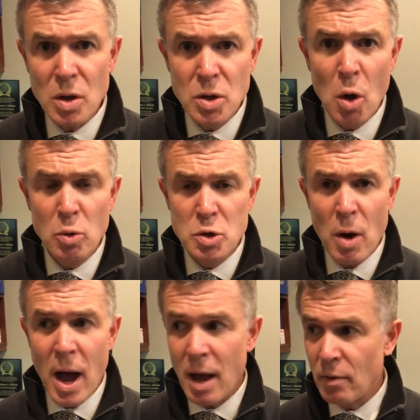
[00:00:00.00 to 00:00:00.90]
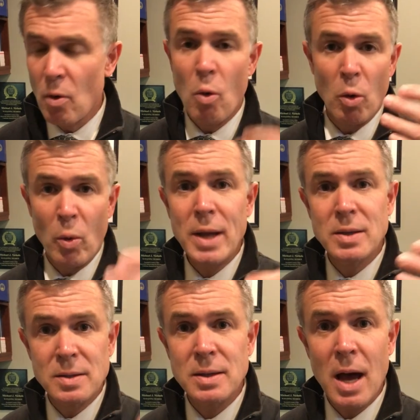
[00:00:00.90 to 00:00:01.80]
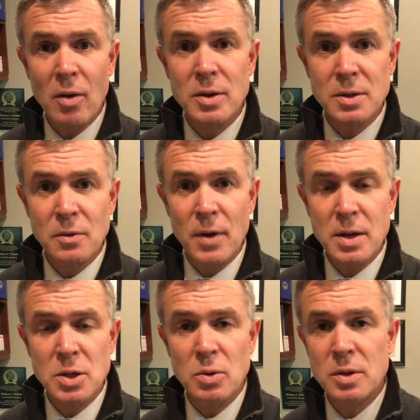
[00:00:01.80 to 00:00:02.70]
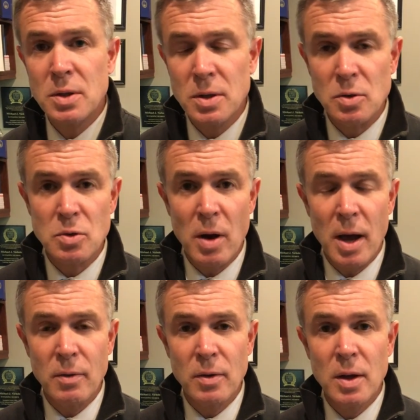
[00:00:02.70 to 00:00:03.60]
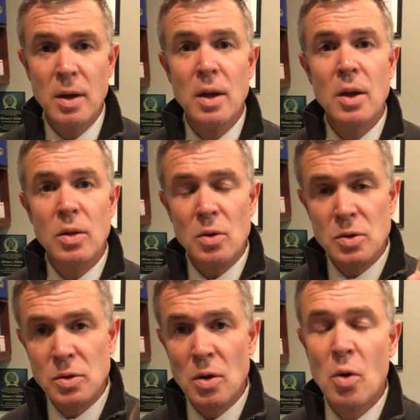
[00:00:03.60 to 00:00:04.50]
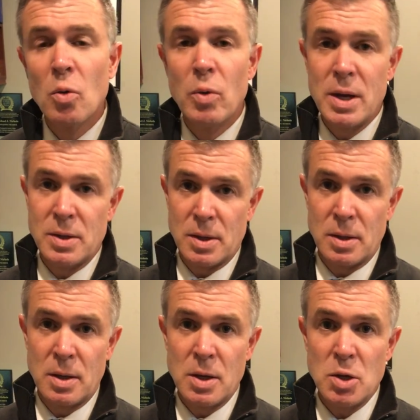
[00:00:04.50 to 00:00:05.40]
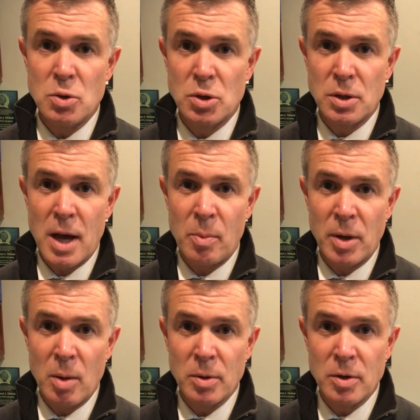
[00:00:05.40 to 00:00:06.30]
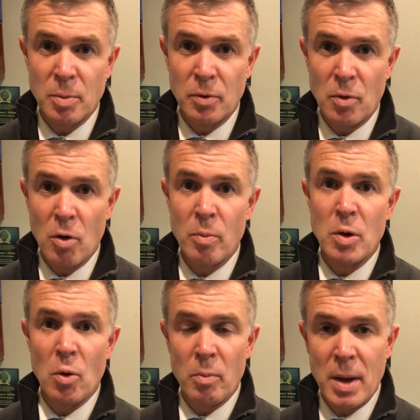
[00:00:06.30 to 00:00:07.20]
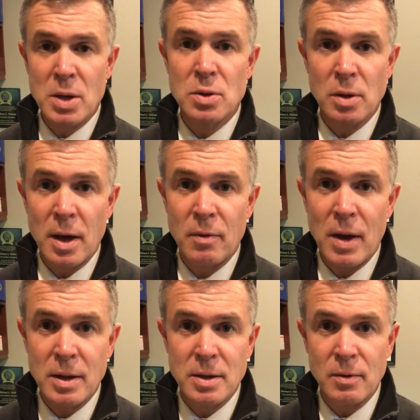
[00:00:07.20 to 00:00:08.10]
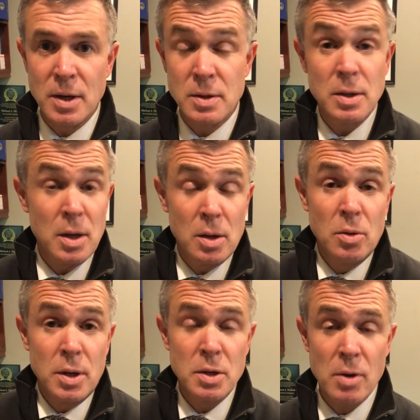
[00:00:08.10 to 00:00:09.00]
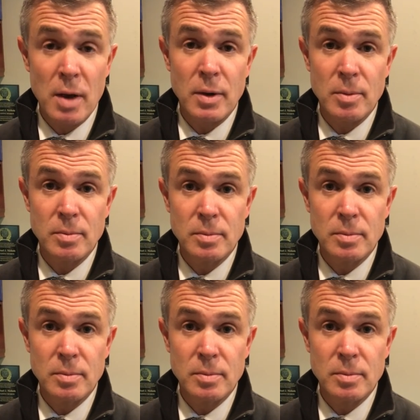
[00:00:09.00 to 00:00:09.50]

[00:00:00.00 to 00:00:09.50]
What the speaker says: don't drive or wait to see how this affects you until you drive, there's no reason you should not be able to perform your major life activities, including driving.